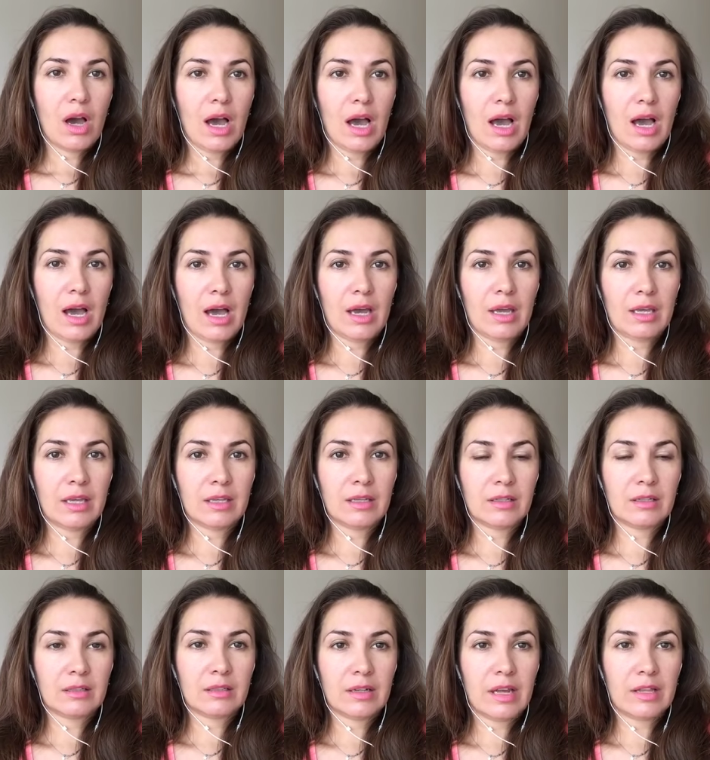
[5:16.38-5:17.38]
I
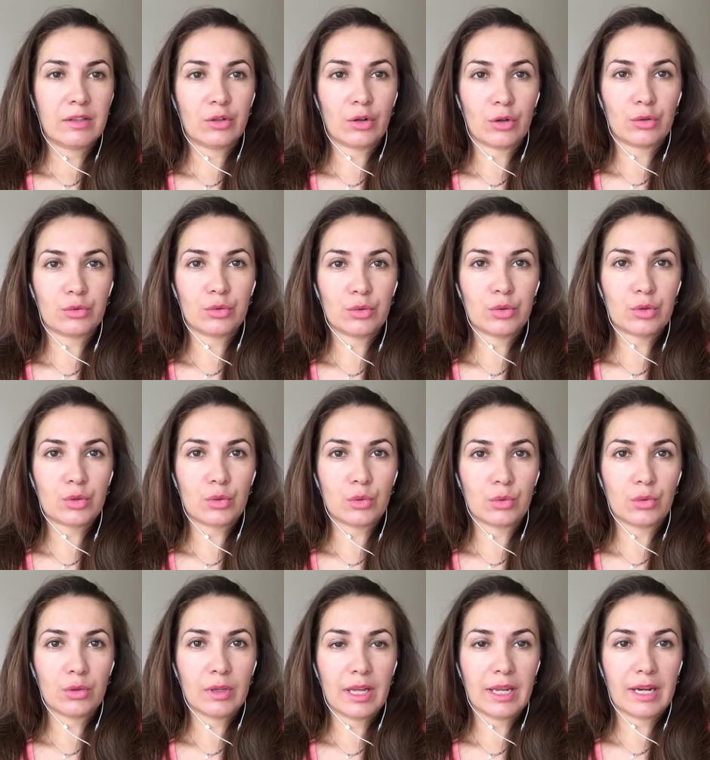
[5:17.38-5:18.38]
enrolled to
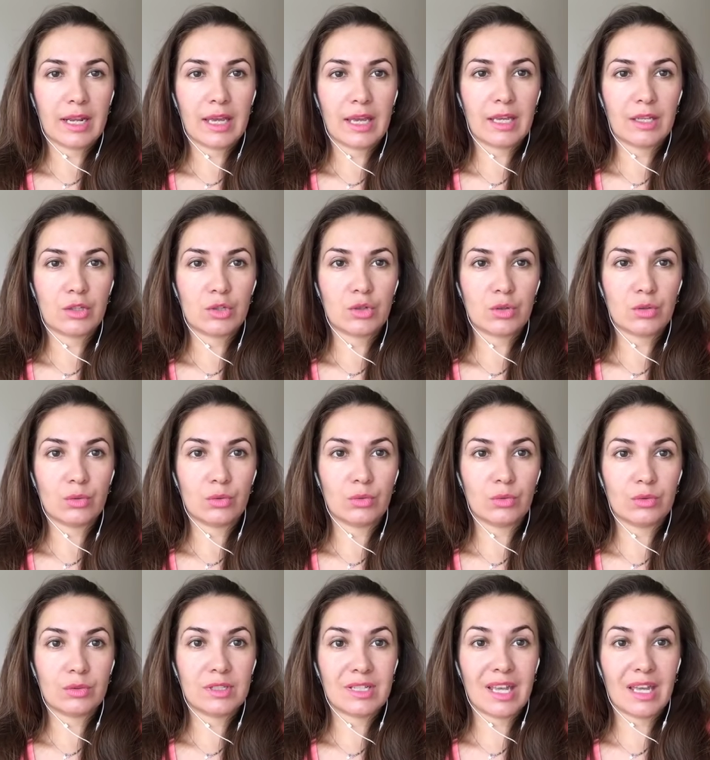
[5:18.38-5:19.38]
school and I had
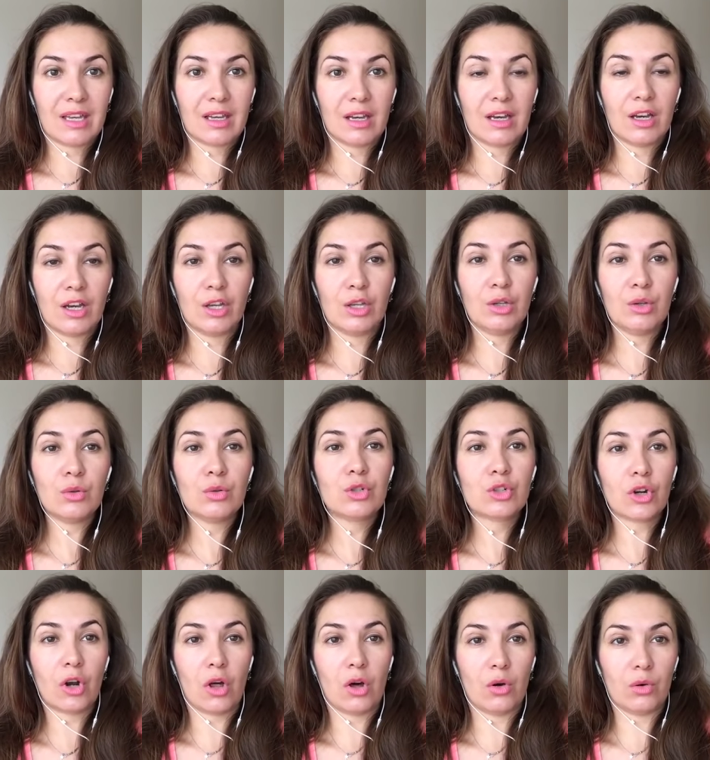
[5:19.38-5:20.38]
to take a huge
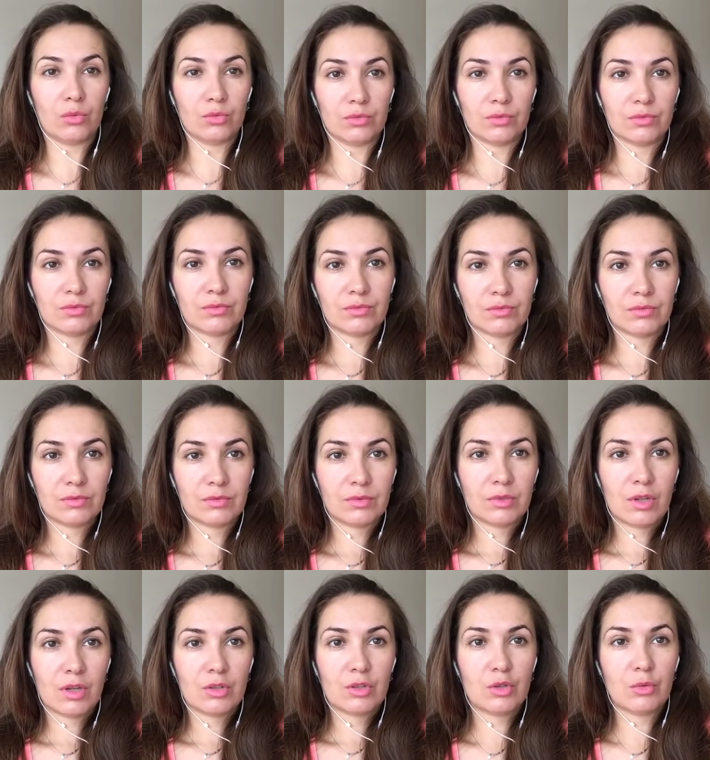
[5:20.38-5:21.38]
loan
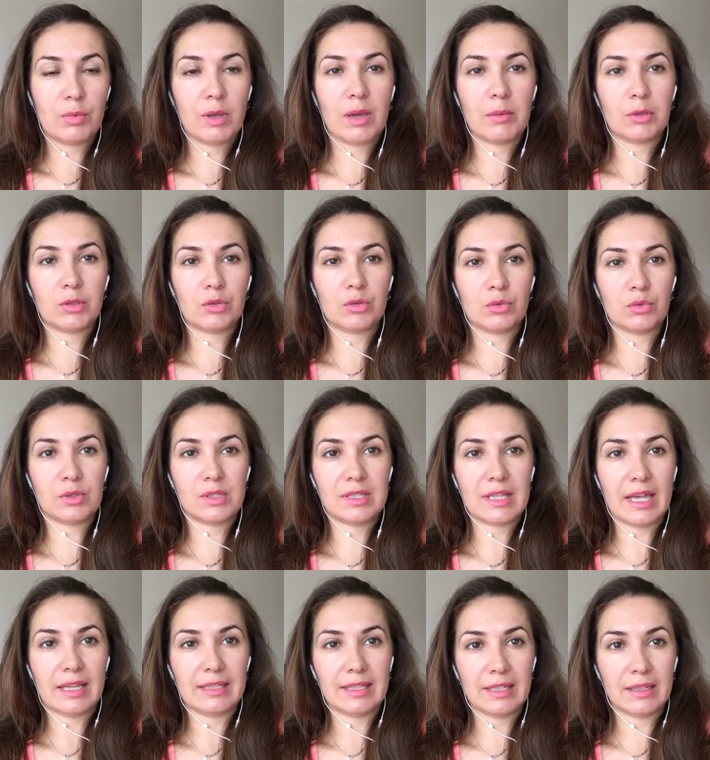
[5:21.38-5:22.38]
to be able to
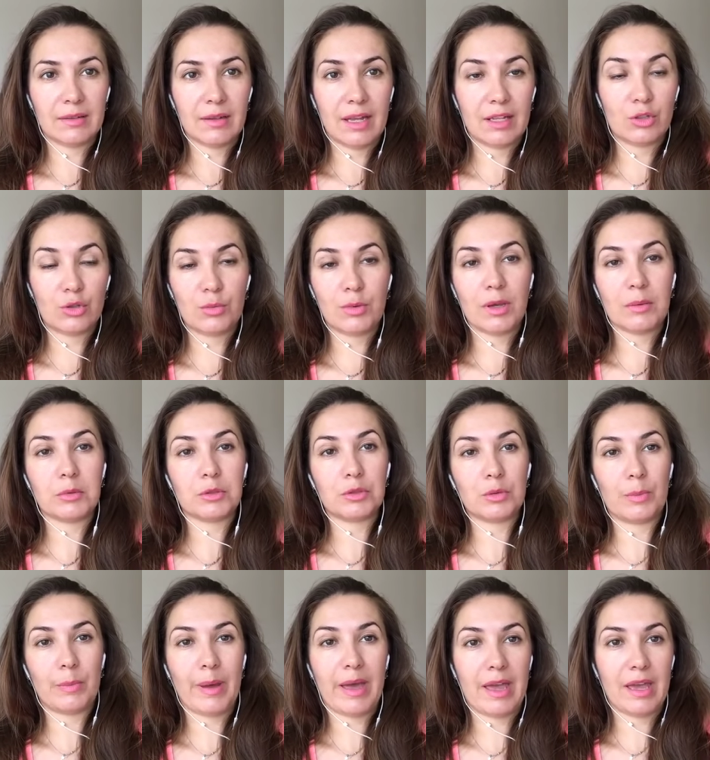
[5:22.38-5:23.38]
study and to be able to
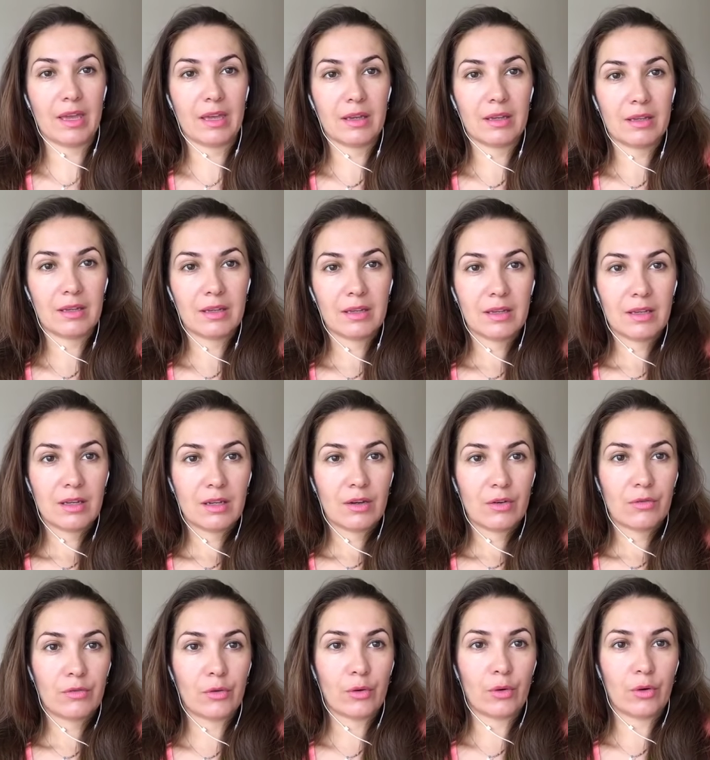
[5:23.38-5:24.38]
pay
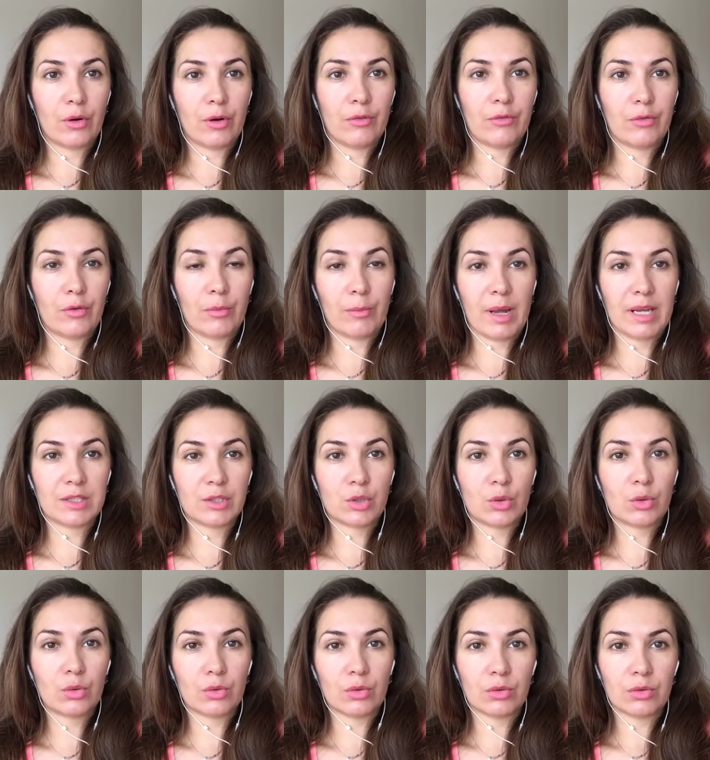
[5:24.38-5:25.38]
for my
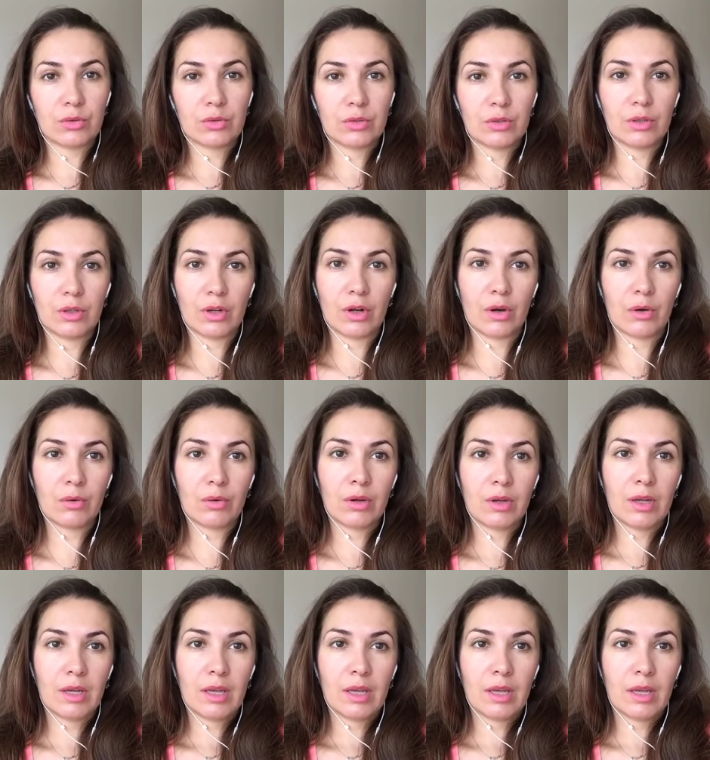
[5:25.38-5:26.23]
school, you know.